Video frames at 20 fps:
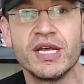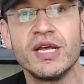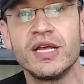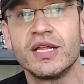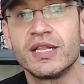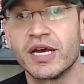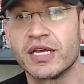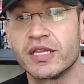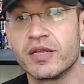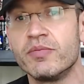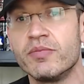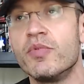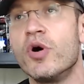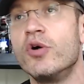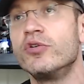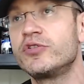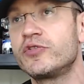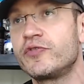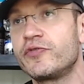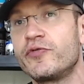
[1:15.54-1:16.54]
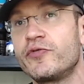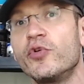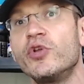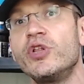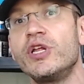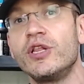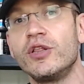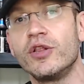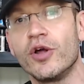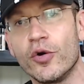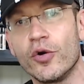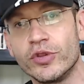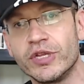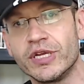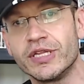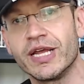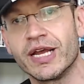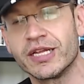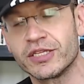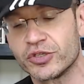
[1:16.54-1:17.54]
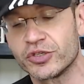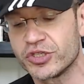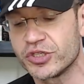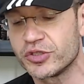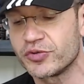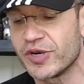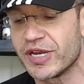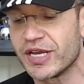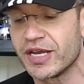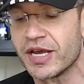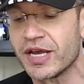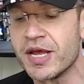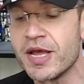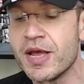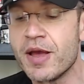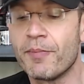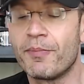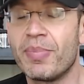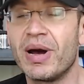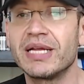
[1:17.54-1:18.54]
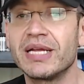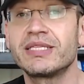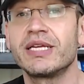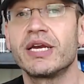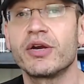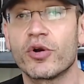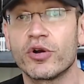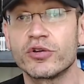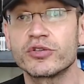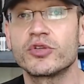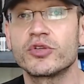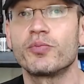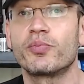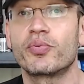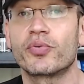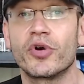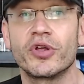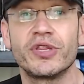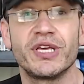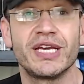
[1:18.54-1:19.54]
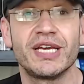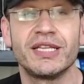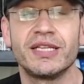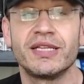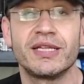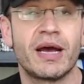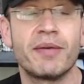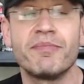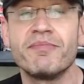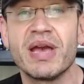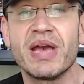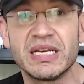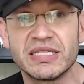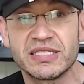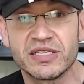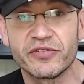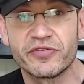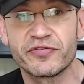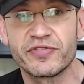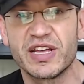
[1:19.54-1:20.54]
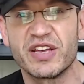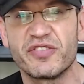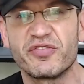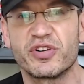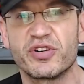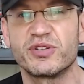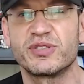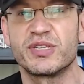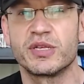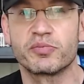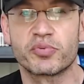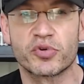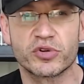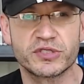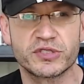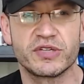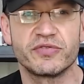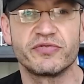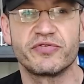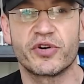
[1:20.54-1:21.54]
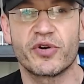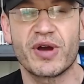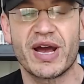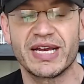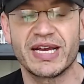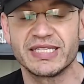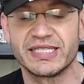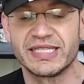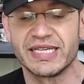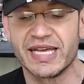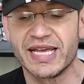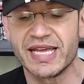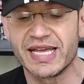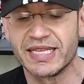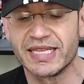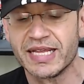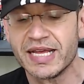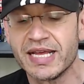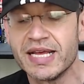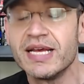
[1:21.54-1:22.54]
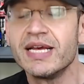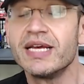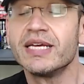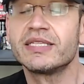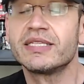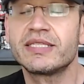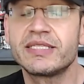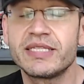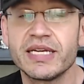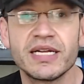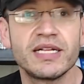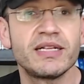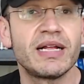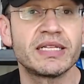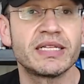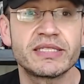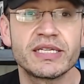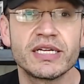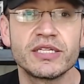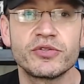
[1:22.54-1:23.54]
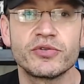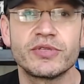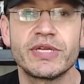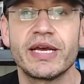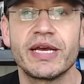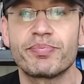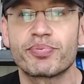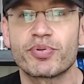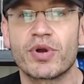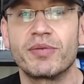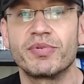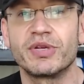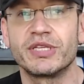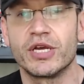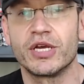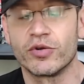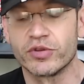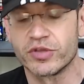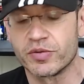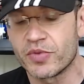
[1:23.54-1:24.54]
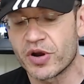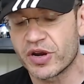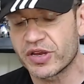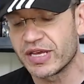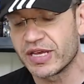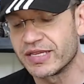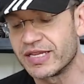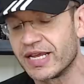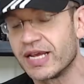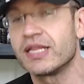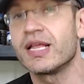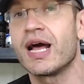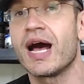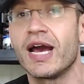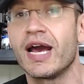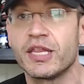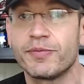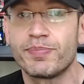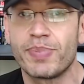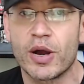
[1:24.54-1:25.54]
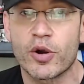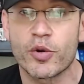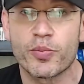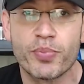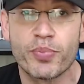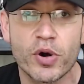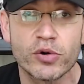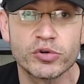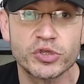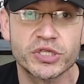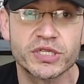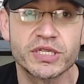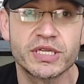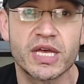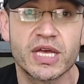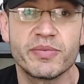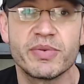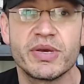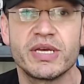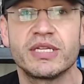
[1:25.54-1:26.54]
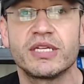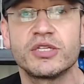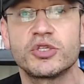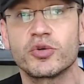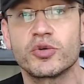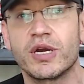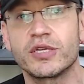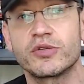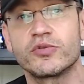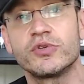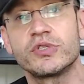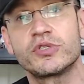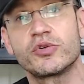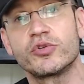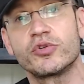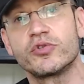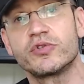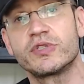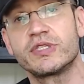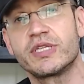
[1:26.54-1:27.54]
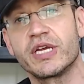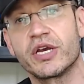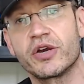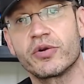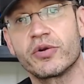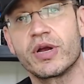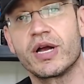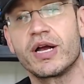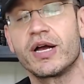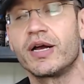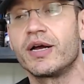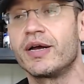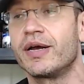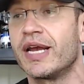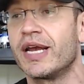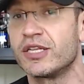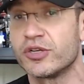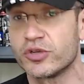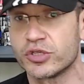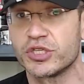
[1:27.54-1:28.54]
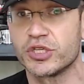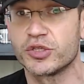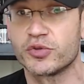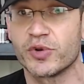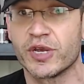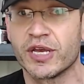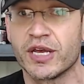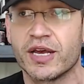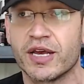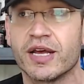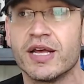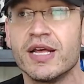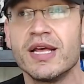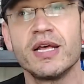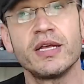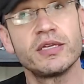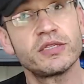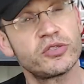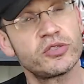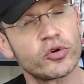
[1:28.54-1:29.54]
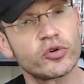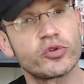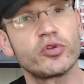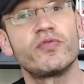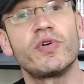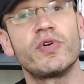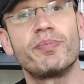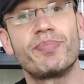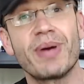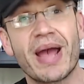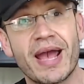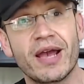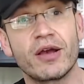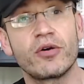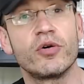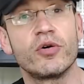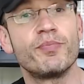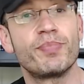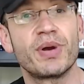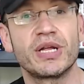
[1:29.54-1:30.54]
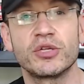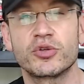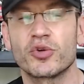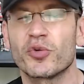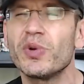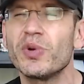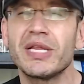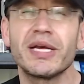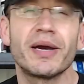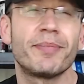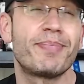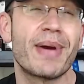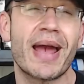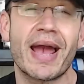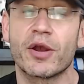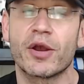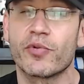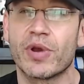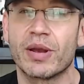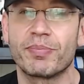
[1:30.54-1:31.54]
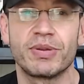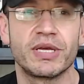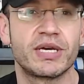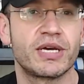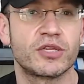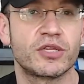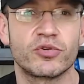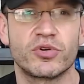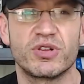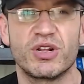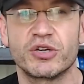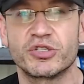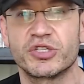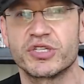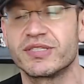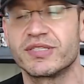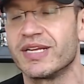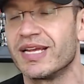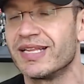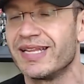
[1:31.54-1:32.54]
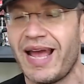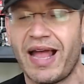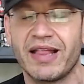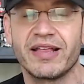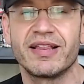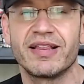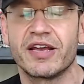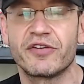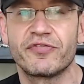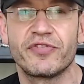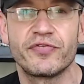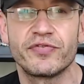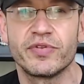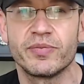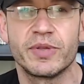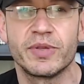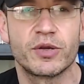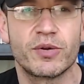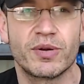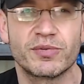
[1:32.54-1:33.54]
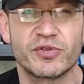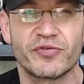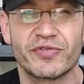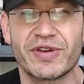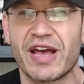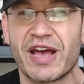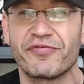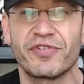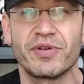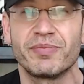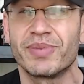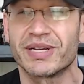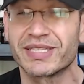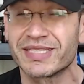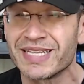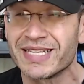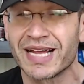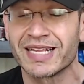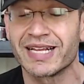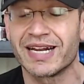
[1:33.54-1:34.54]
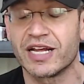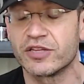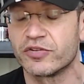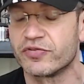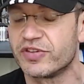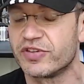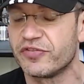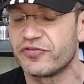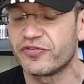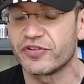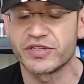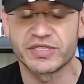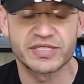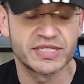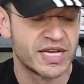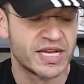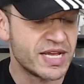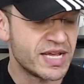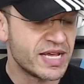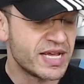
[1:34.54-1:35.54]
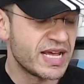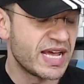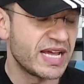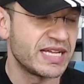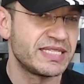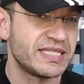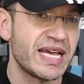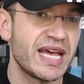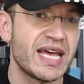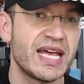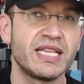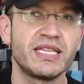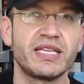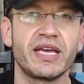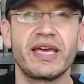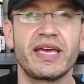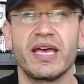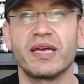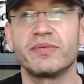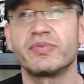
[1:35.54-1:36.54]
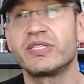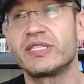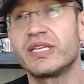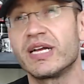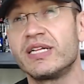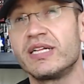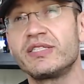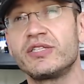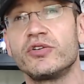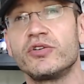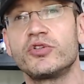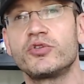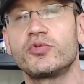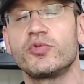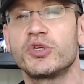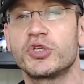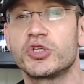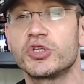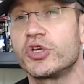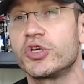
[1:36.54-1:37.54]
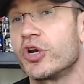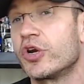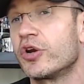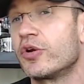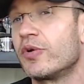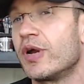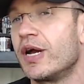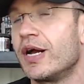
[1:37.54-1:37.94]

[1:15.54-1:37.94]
like the most fully loaded energy drink. But they also brought in amazing flavors and brought some variety in. Still, until today, probably they own the market. Then High Power Potion came in and tried to introduce their energy drink, sort of a Bang competitor, really a Bang replica to a large extent. They added like 50 milligrams of caffeine, but not a lot of difference. And then they came Celsius, which their